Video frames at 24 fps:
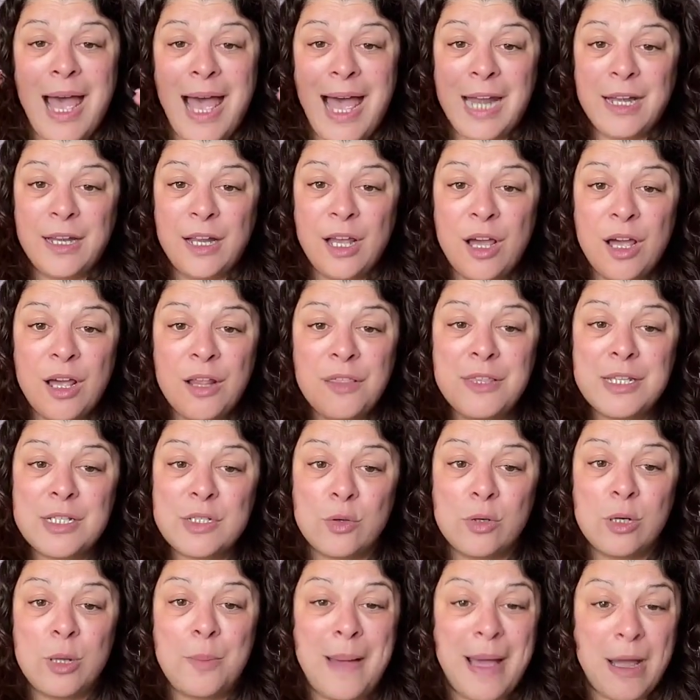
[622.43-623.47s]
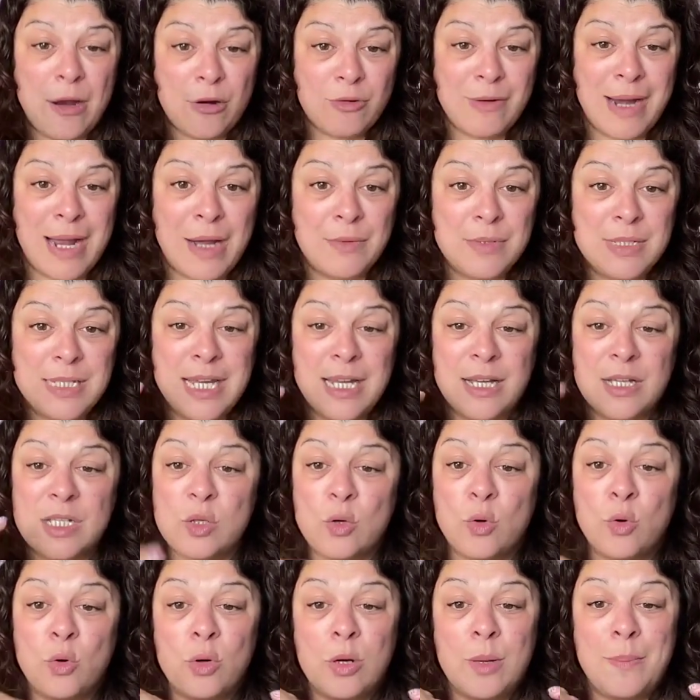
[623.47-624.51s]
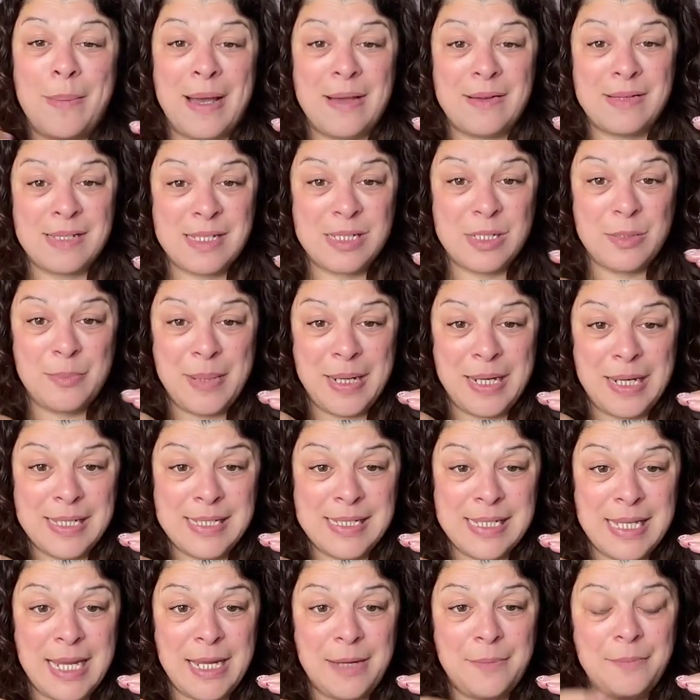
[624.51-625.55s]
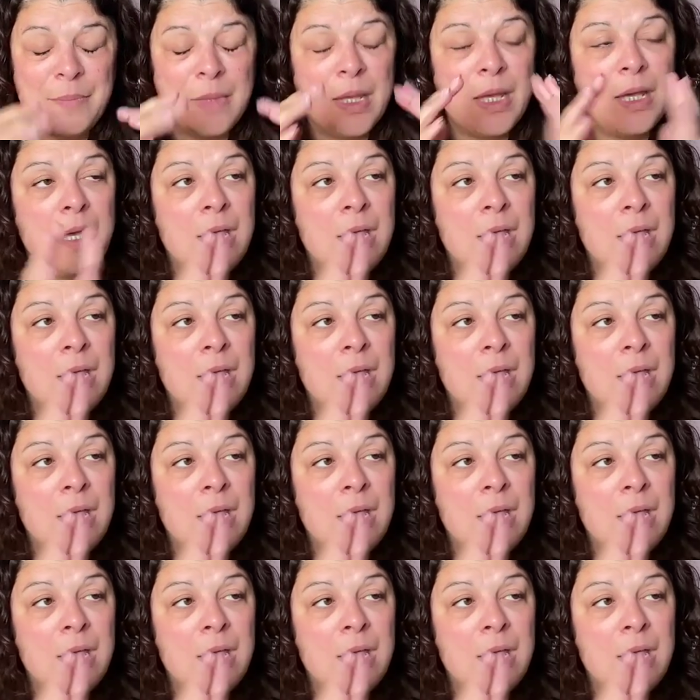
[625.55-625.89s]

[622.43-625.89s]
And earth is all about grounding, it's all about stability.